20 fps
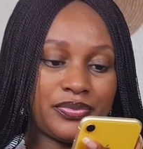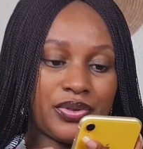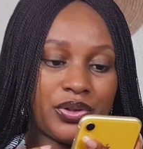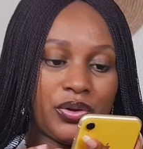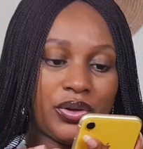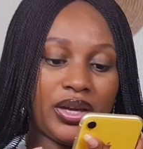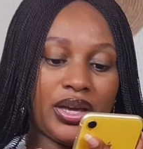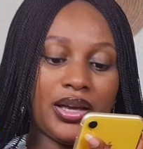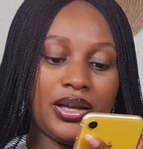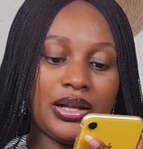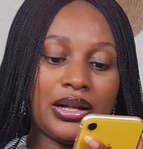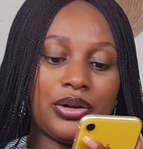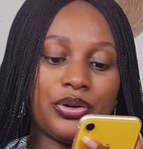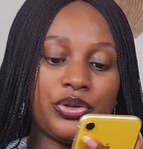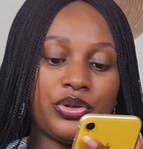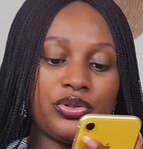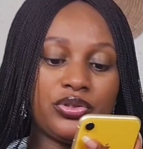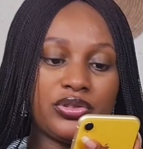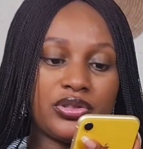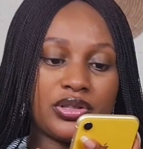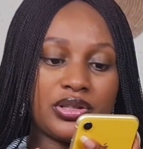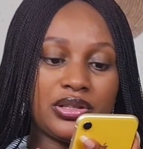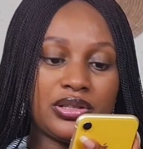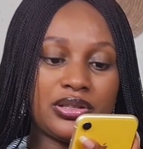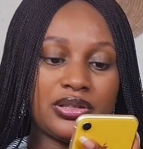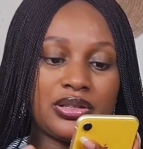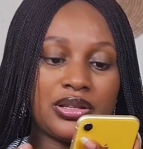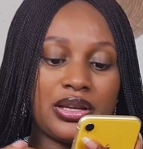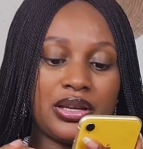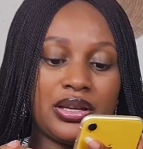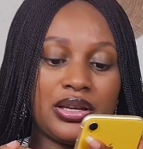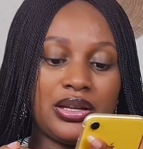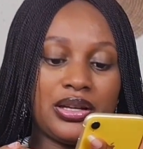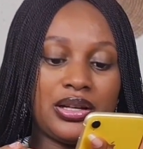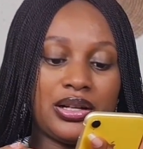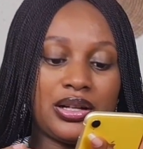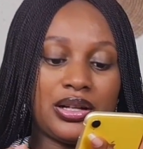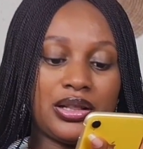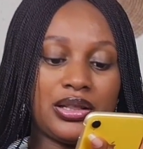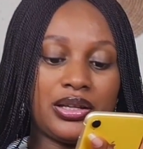Okay, I'll use this.
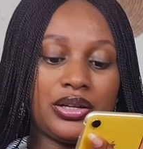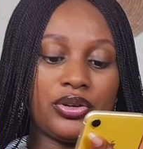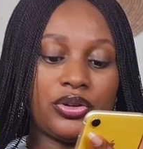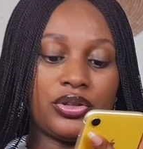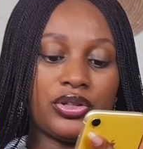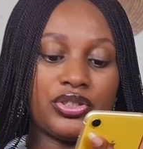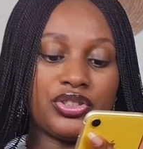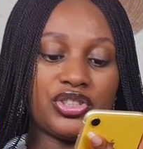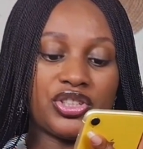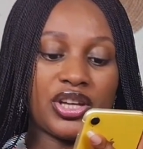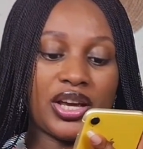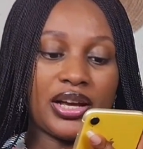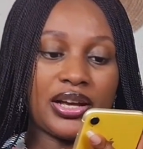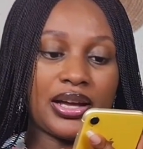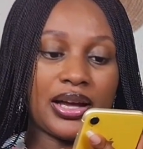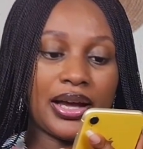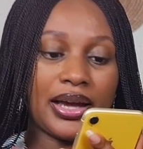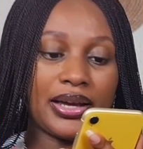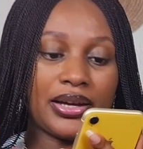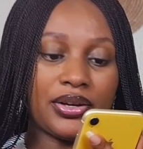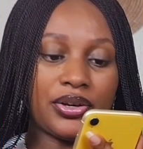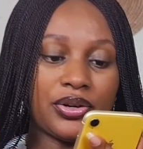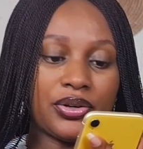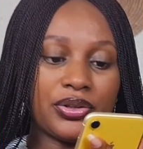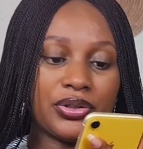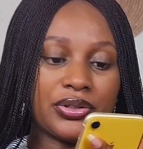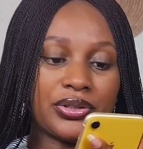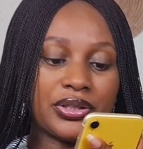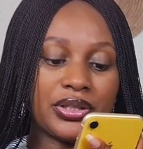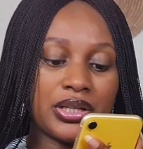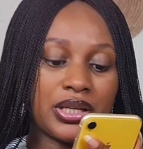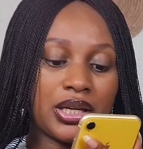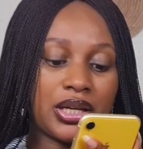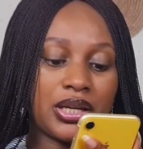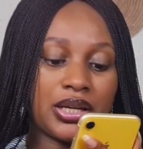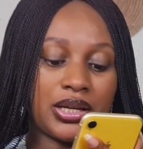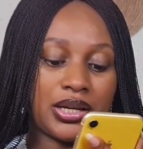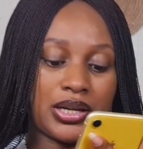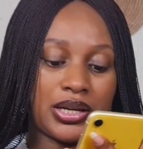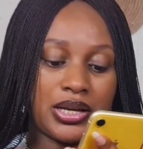Click on the check icon
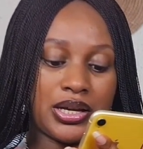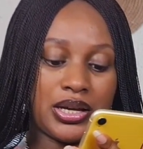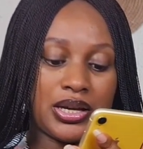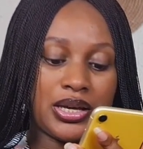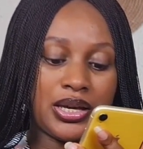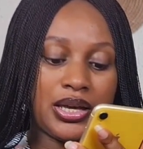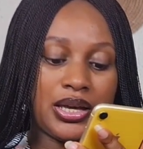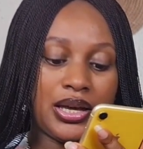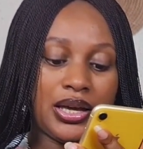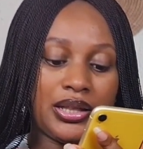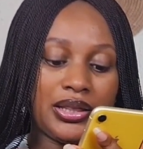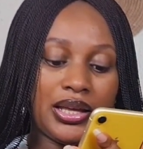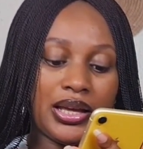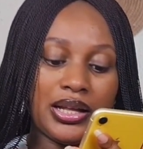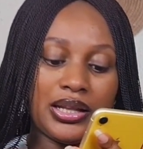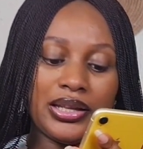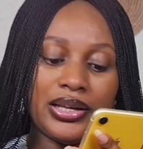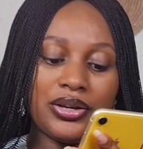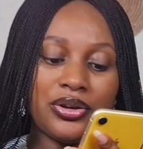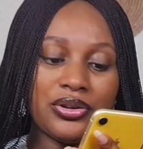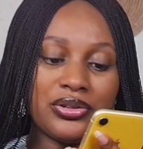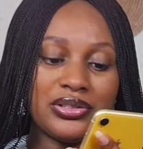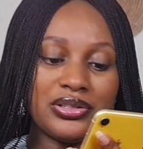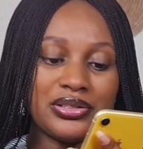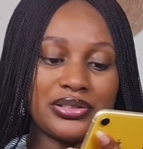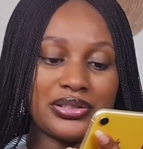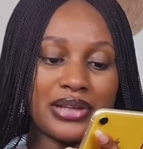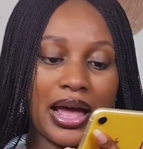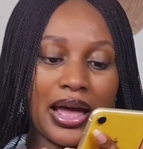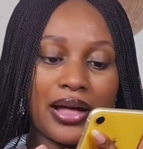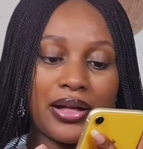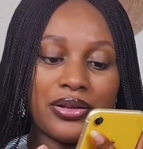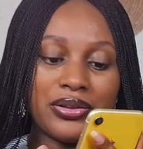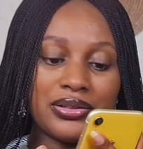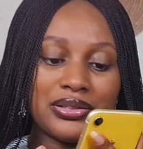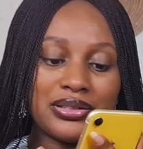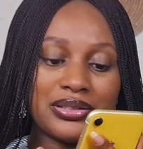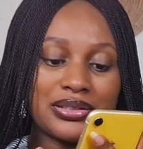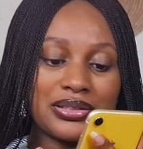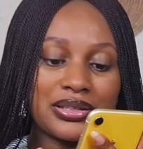and then click on
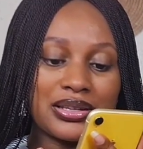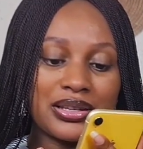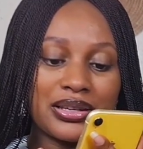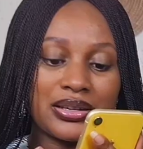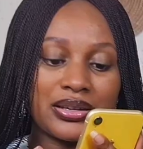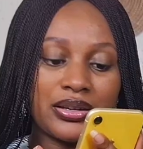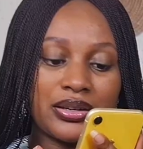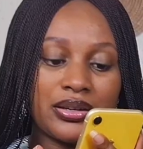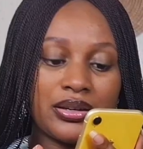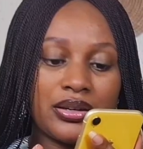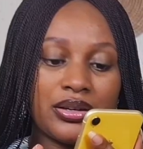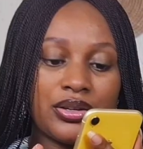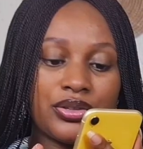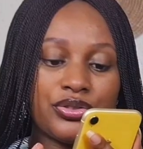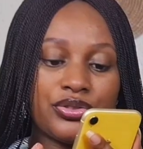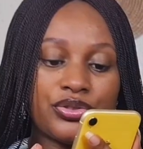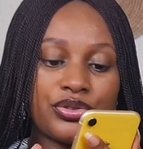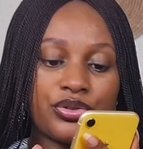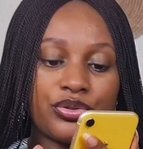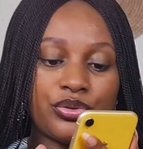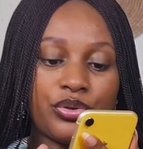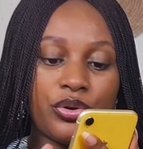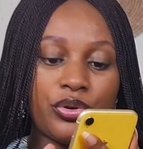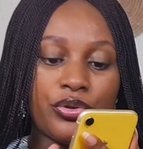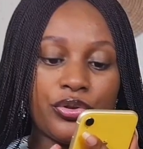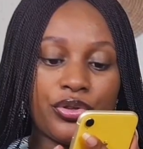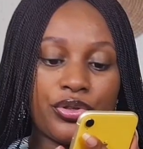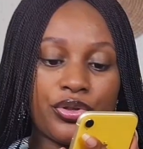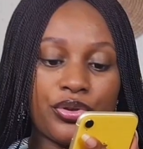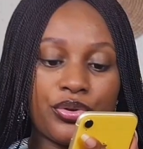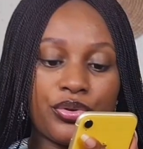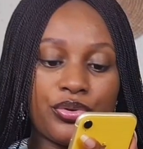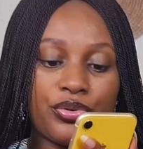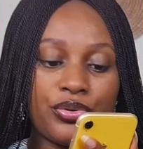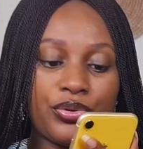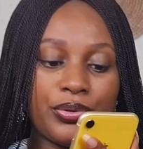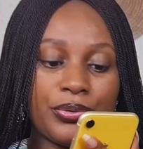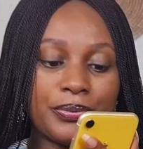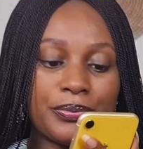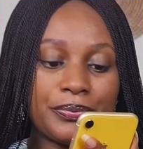styles. Scroll
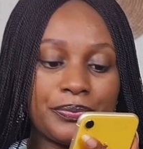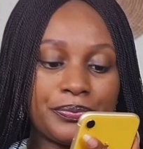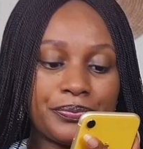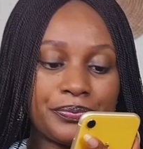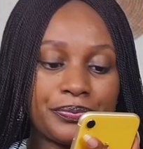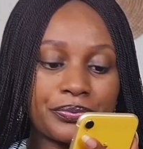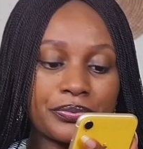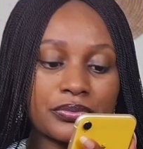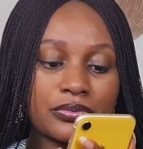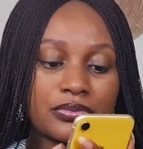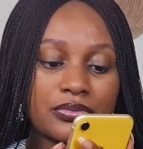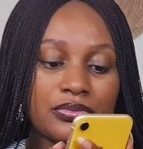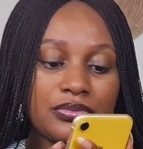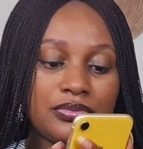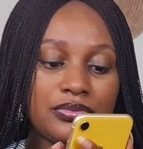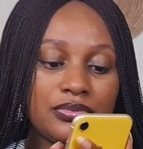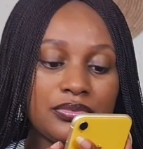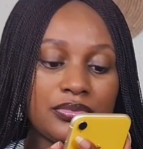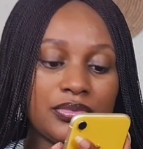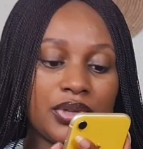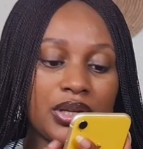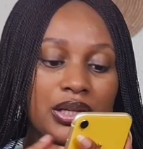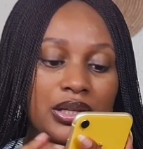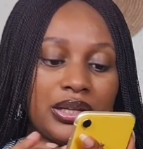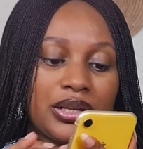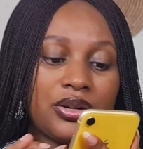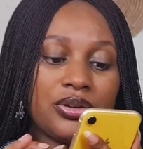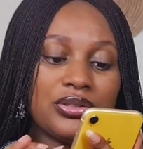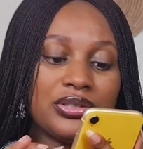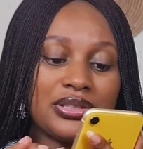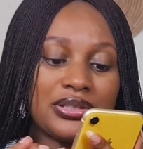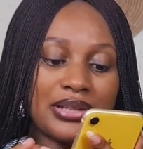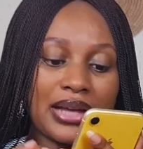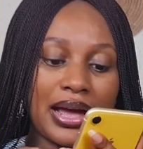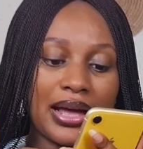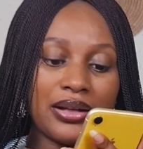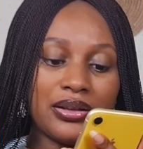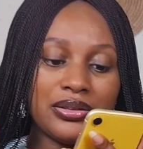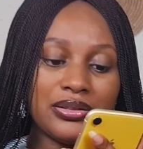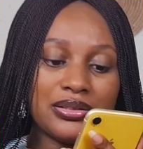through, click on
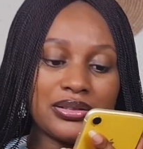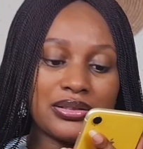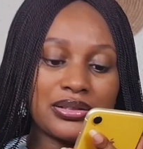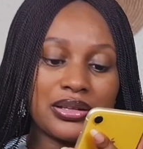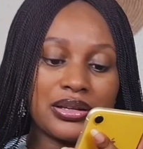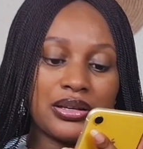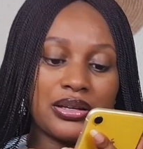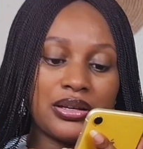styles,